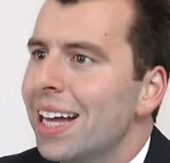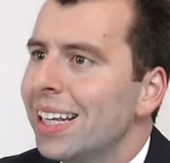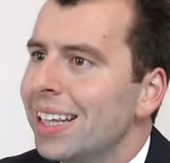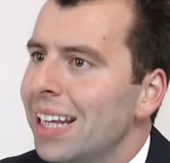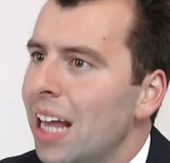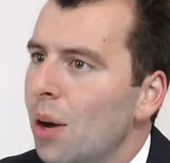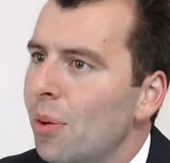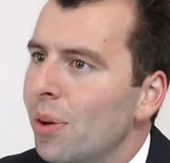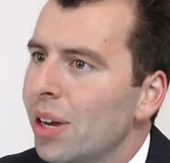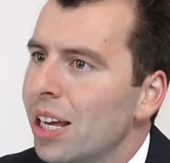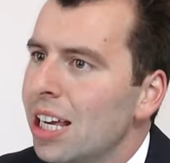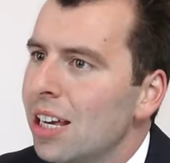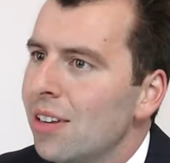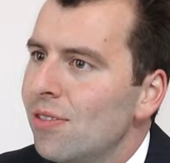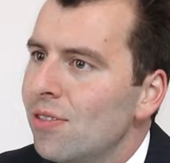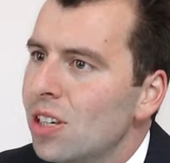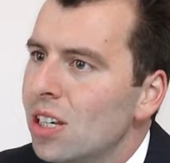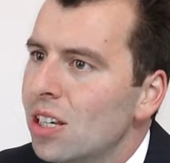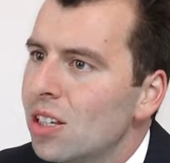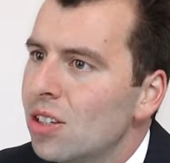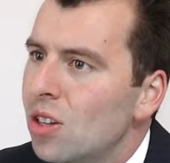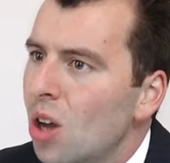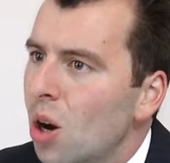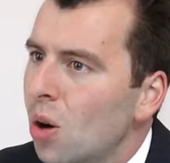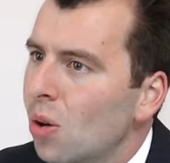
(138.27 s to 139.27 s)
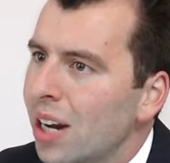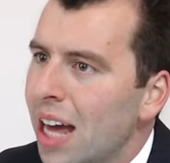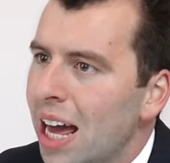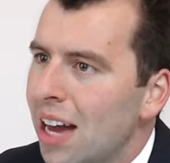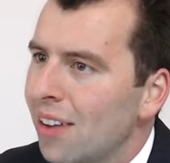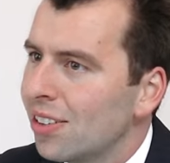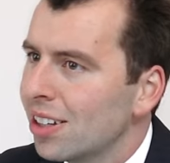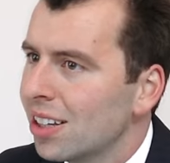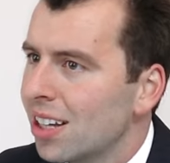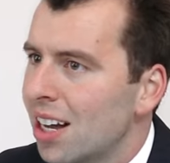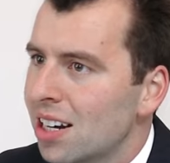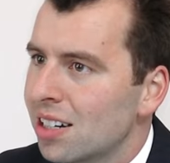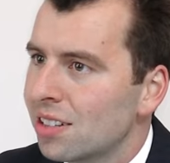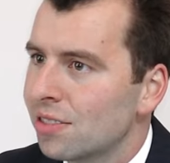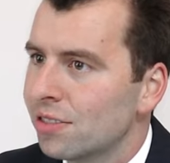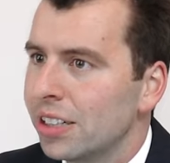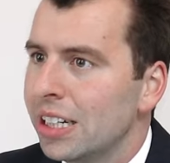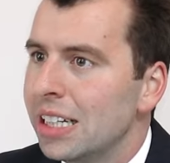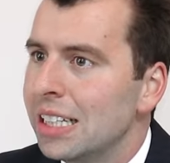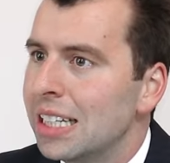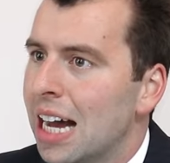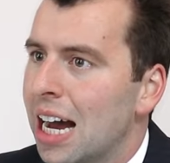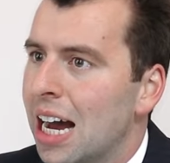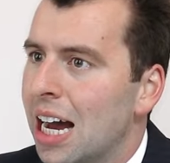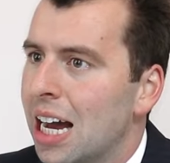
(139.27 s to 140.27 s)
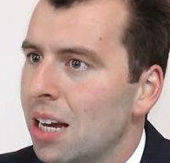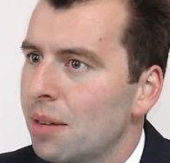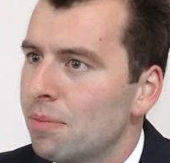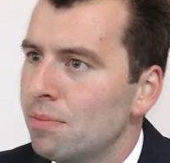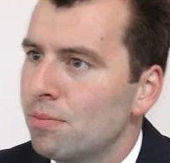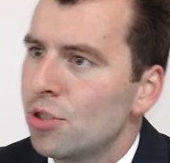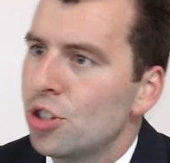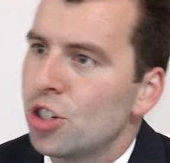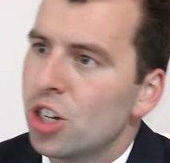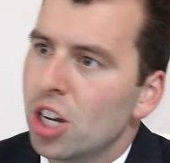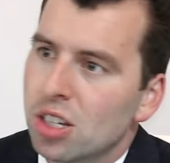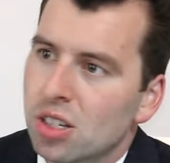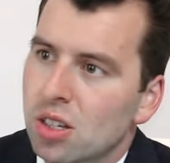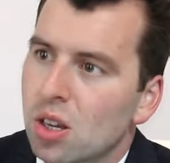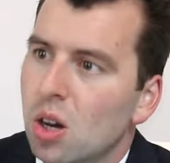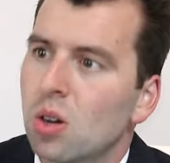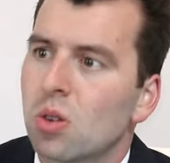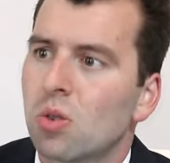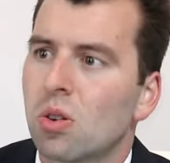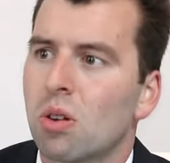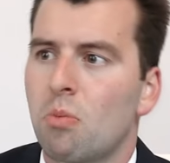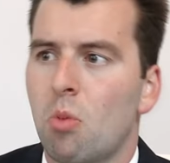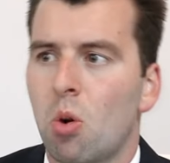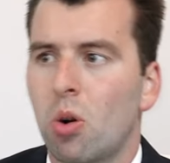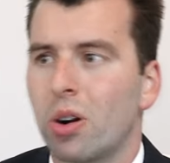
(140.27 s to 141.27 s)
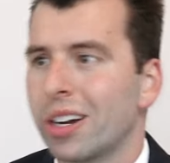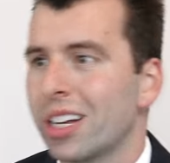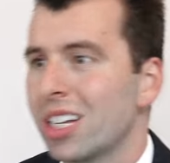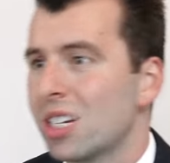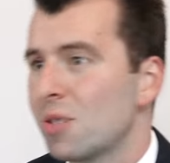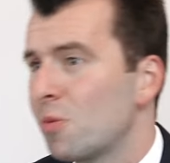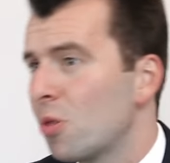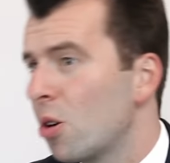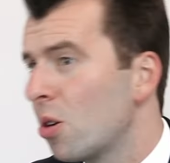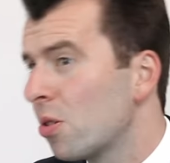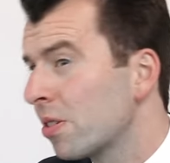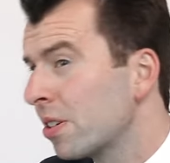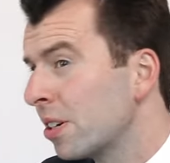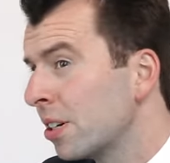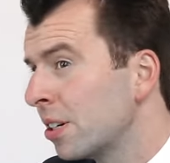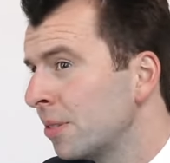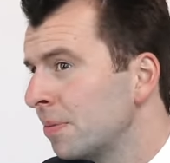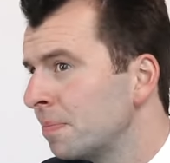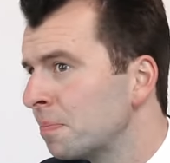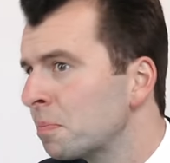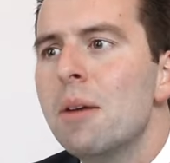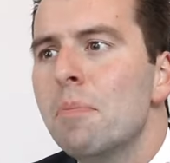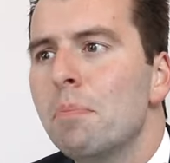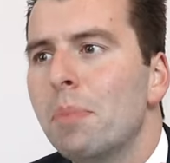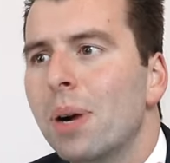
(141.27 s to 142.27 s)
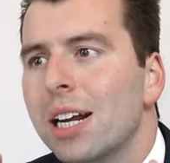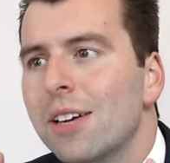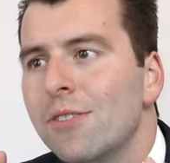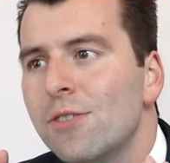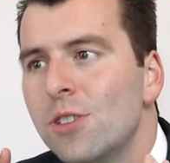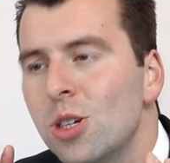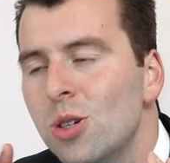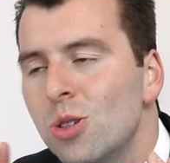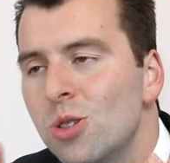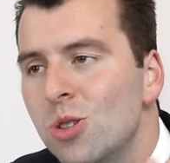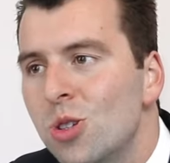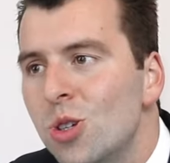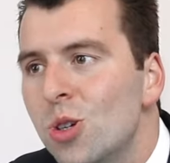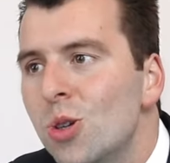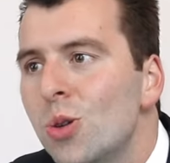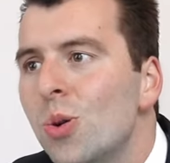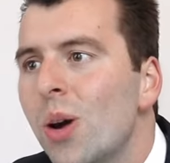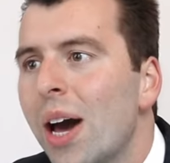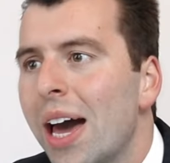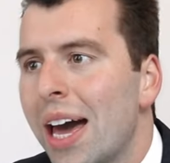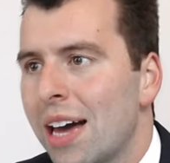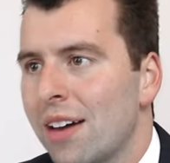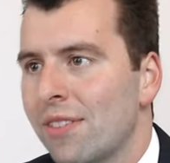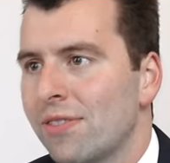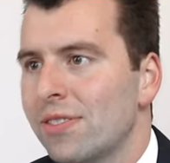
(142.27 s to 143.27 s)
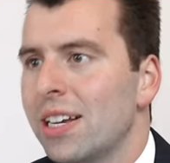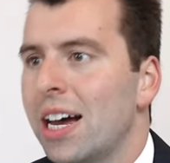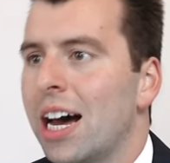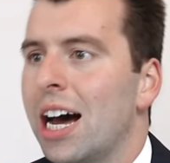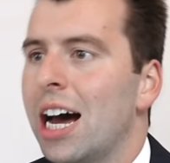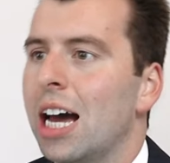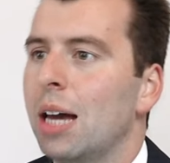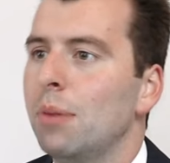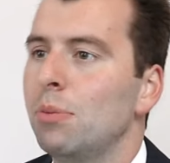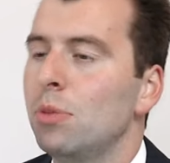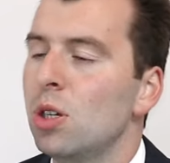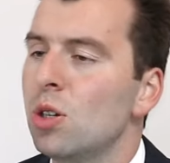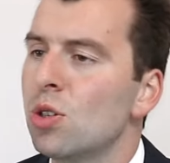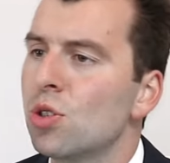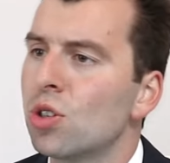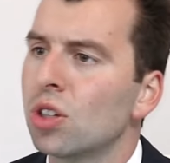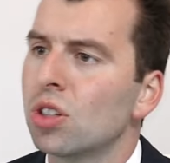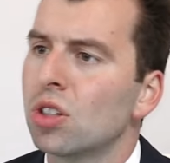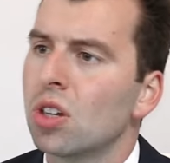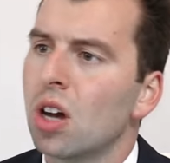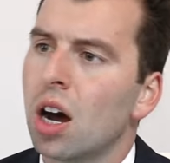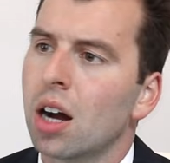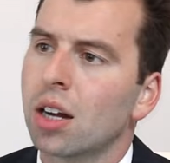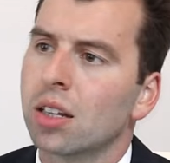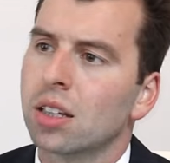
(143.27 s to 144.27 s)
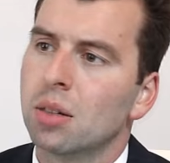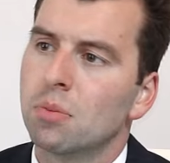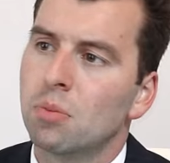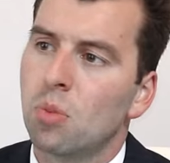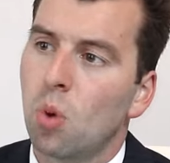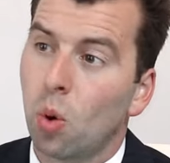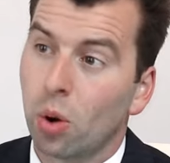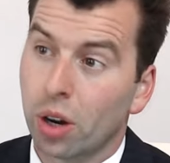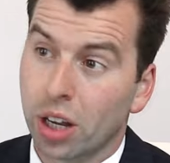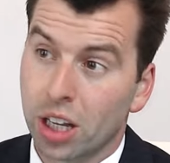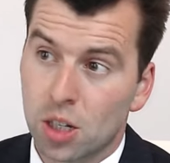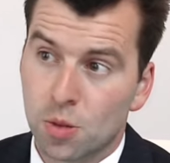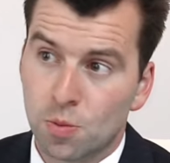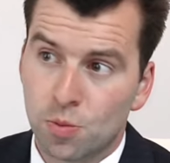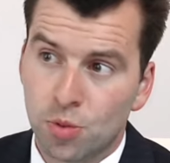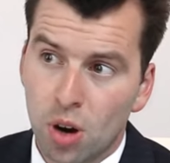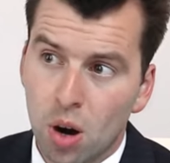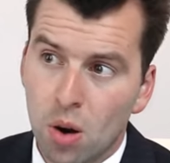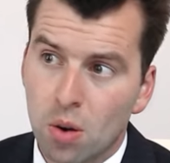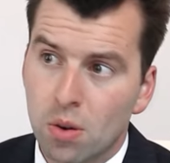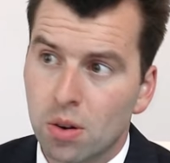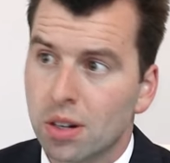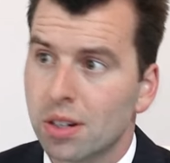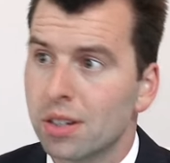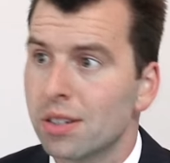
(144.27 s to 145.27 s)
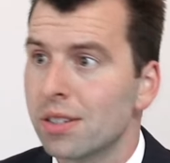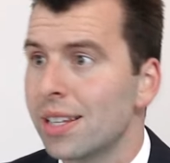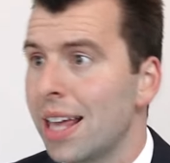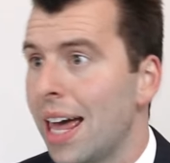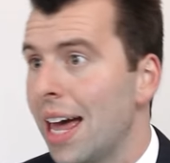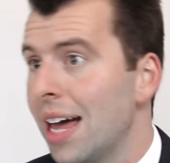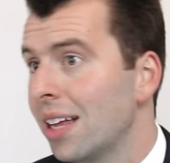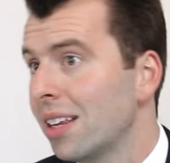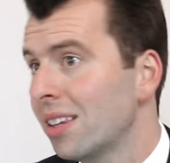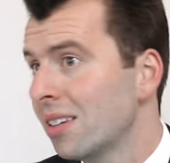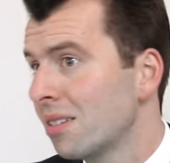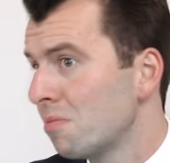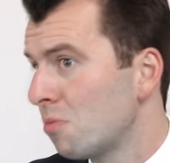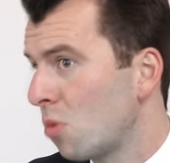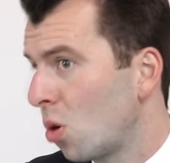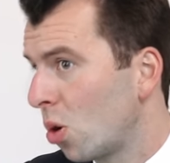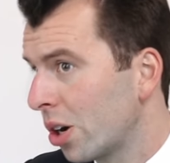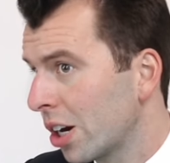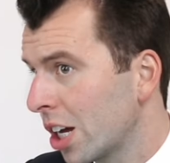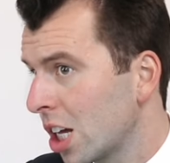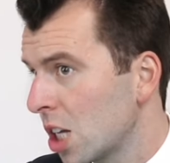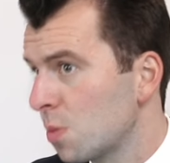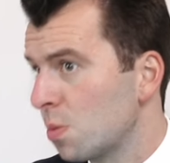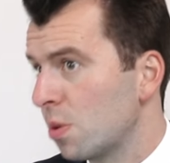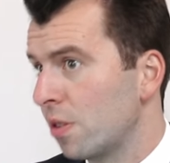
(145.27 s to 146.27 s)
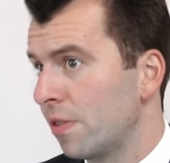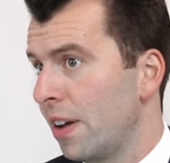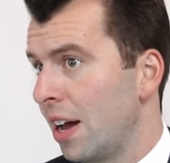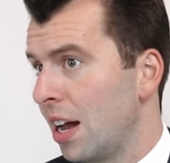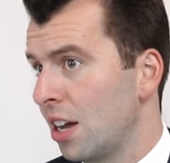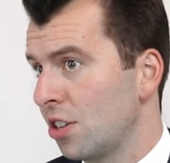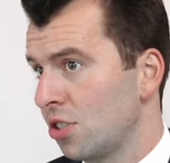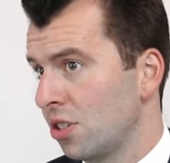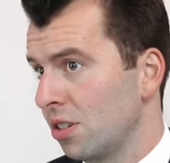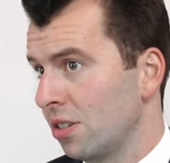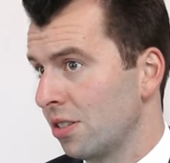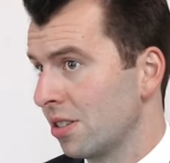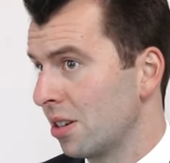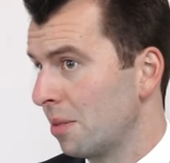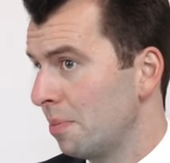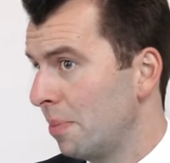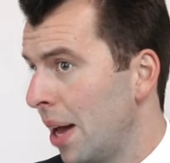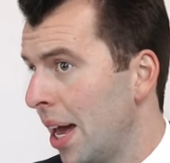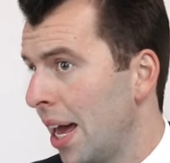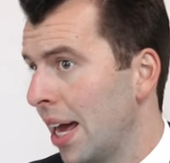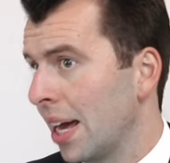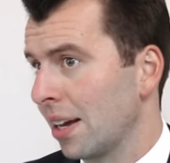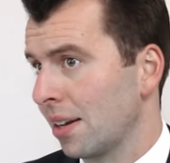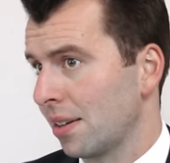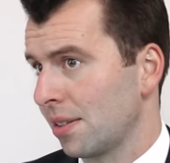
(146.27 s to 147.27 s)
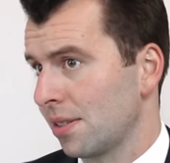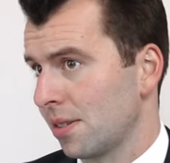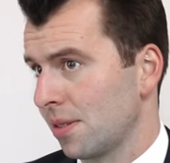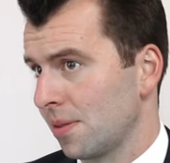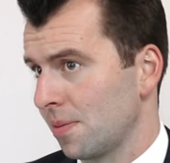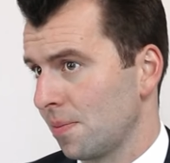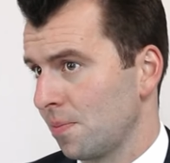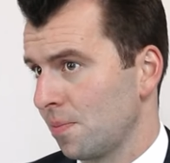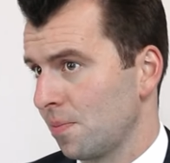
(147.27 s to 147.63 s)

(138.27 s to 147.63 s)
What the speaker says: Now, if you don't have a lot of free time, just go to a mortgage broker. But if you do have time, you should talk to mortgage brokers and mortgage professionals at banks.